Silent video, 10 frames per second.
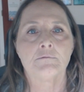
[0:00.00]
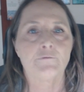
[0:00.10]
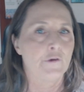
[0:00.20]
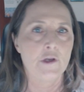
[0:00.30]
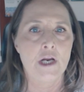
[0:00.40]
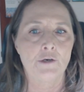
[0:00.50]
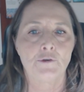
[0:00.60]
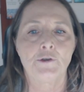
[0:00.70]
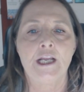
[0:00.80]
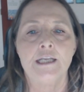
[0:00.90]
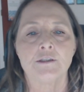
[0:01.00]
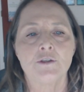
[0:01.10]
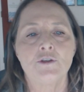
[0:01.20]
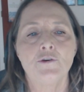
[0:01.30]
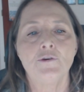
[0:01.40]
for the younger kids.
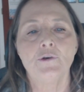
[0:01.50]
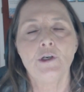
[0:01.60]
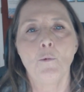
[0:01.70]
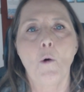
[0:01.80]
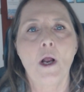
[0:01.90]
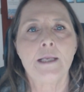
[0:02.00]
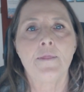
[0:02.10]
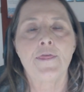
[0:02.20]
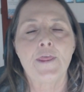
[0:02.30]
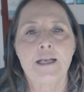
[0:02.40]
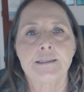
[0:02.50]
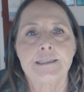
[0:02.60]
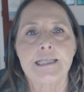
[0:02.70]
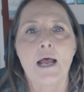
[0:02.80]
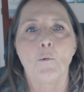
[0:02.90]
And so you're going to want
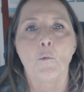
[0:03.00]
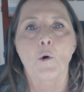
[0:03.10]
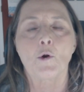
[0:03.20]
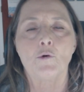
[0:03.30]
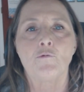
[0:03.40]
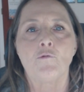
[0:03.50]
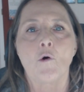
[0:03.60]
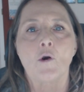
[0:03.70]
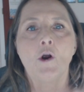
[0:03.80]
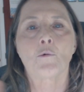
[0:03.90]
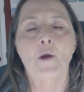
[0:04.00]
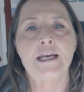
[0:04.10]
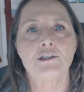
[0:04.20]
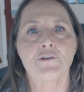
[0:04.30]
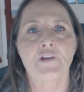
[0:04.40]
things that work for a
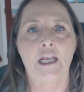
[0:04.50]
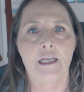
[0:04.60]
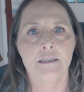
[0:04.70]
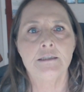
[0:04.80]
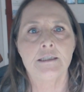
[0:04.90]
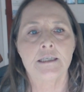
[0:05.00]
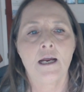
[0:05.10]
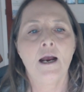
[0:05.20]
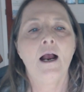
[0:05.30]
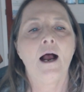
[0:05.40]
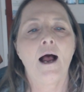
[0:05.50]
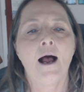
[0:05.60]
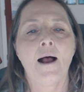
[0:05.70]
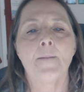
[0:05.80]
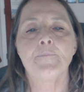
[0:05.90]
range of kids
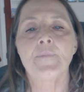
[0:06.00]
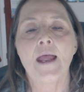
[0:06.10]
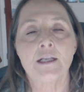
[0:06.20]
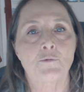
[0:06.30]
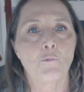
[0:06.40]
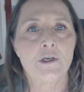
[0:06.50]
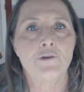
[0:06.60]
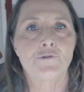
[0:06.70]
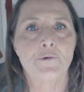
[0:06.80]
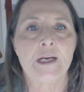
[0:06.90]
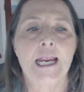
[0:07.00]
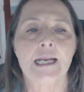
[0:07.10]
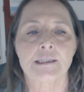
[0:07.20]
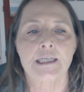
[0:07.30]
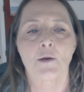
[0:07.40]
as when you're doing
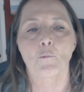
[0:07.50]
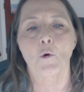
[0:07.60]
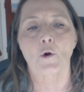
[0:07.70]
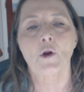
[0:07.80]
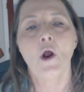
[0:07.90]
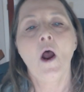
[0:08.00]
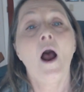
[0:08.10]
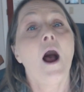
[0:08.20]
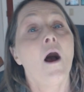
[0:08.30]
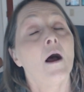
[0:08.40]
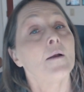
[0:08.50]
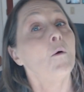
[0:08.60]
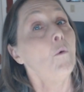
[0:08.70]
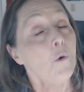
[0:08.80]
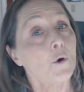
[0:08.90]
hands-on work.
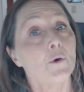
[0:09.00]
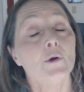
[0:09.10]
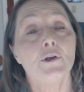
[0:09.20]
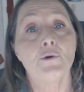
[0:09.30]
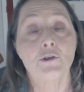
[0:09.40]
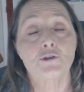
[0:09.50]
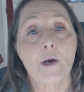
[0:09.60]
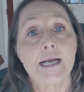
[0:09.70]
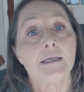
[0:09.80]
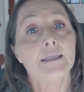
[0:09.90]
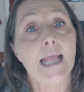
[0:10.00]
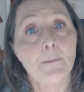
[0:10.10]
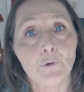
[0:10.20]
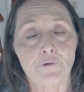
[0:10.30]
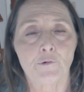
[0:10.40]
Or you can try a
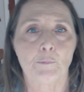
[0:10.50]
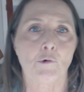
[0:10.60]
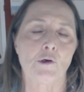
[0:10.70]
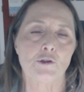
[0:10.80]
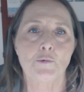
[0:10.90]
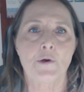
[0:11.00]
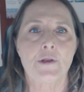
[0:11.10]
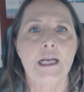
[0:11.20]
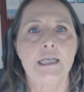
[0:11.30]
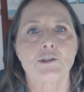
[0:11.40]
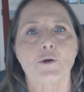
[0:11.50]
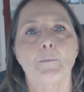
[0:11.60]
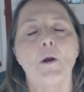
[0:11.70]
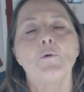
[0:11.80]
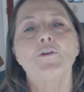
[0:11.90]
collaborative approach where the kids are
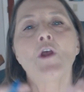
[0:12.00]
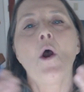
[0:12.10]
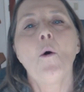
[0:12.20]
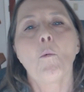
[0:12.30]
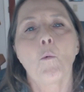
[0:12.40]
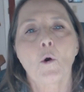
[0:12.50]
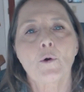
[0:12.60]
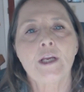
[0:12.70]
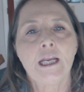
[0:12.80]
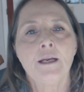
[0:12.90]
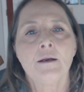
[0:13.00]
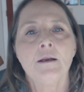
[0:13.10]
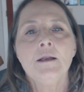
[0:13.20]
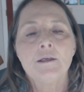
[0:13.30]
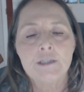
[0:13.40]
both
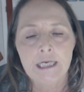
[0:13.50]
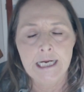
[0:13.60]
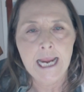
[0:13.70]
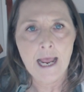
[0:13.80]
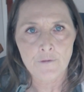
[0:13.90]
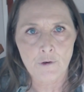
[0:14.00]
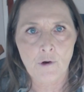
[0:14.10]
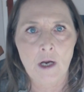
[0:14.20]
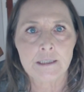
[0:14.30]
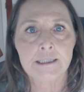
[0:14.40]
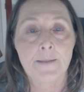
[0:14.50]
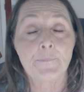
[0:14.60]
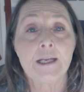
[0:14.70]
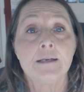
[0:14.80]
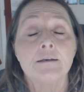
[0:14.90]
working together on
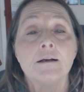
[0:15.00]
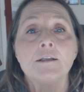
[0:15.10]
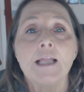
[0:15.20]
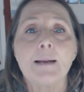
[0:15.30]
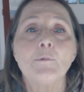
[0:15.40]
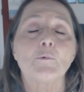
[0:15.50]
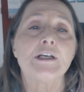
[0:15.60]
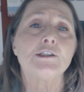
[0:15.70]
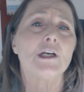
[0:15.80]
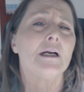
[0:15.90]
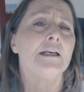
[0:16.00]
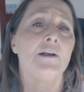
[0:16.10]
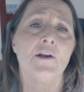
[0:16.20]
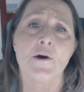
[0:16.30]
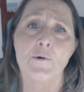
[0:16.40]
something. And collaboration, I
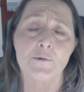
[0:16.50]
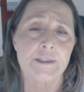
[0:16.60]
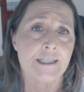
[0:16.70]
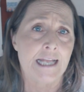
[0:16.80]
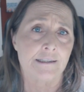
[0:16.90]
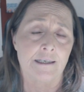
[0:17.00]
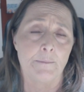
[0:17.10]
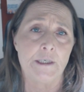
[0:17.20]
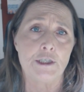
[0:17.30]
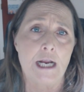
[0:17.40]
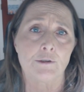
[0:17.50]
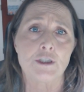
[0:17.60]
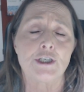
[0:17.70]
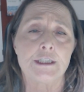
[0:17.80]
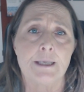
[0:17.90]
know that can be
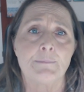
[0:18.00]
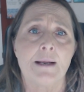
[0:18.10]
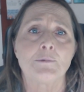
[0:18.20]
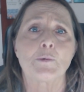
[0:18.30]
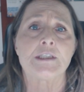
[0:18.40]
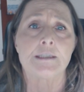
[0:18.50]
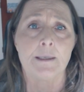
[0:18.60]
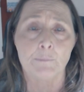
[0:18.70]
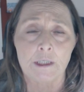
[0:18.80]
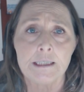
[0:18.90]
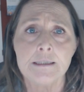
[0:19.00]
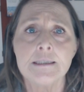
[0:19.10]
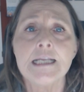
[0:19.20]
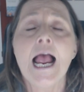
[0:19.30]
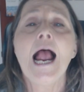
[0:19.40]
challenging sometimes with
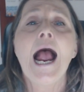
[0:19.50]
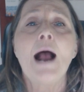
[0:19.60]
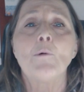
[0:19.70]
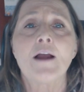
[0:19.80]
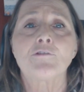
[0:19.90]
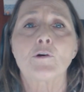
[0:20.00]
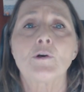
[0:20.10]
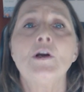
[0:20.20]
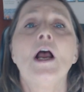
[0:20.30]
siblings. However,